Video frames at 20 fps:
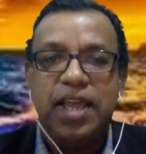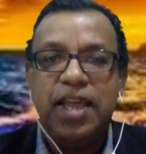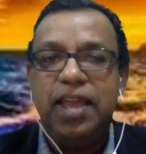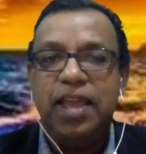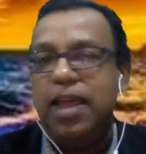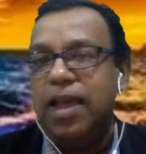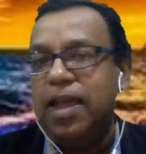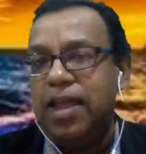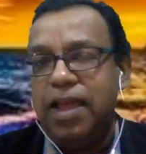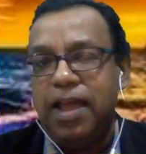
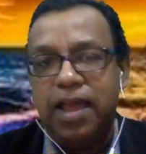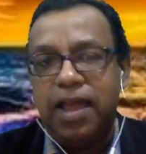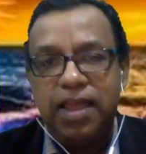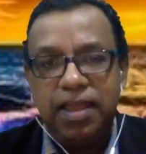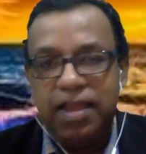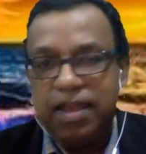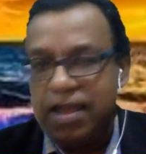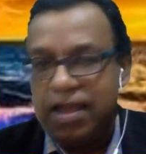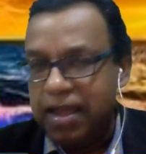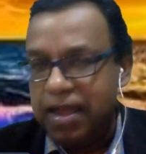I I
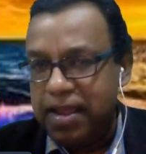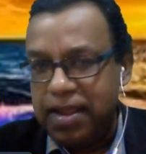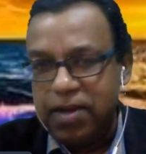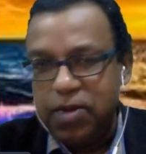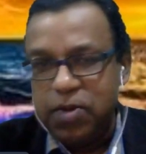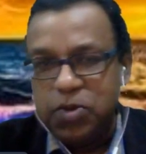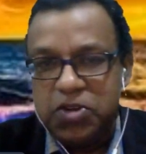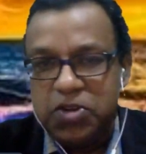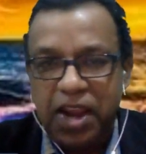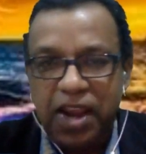I, I can
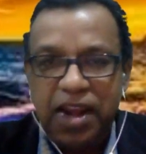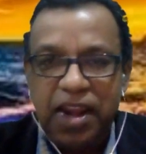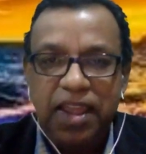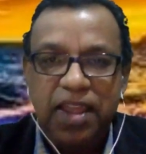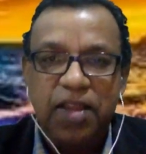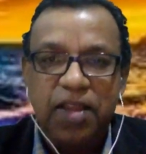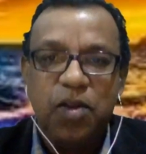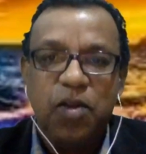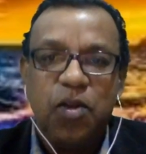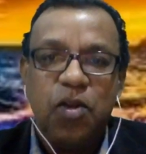do
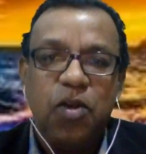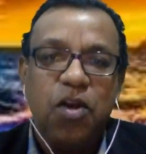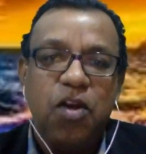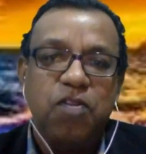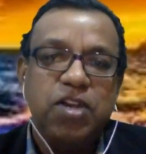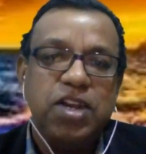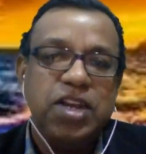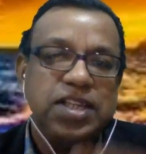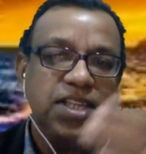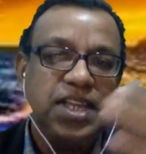training and a law
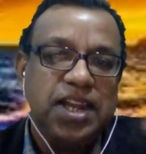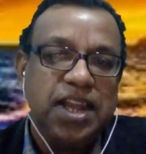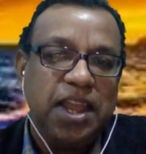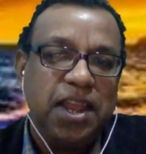of attraction.